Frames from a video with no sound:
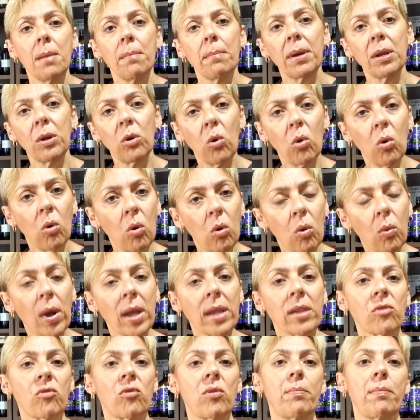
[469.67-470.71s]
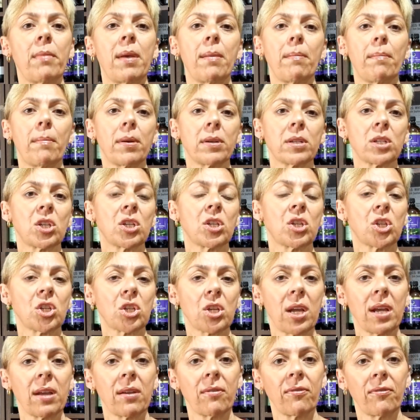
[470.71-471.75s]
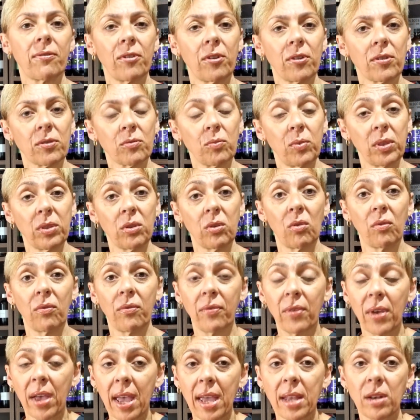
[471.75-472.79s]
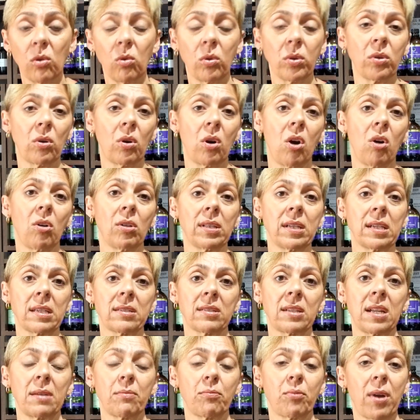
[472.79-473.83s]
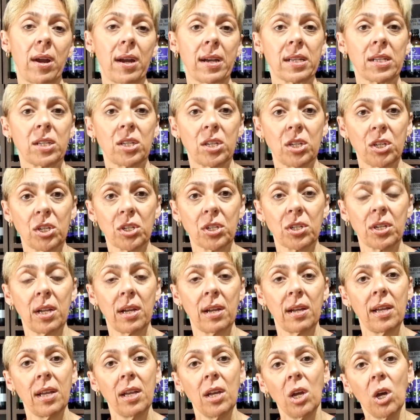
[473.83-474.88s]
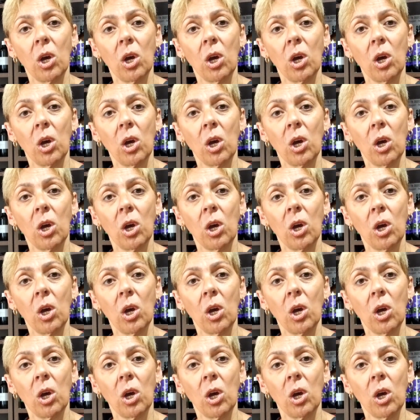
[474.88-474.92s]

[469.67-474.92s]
But always remember to check first with your vet or your holistic practitioner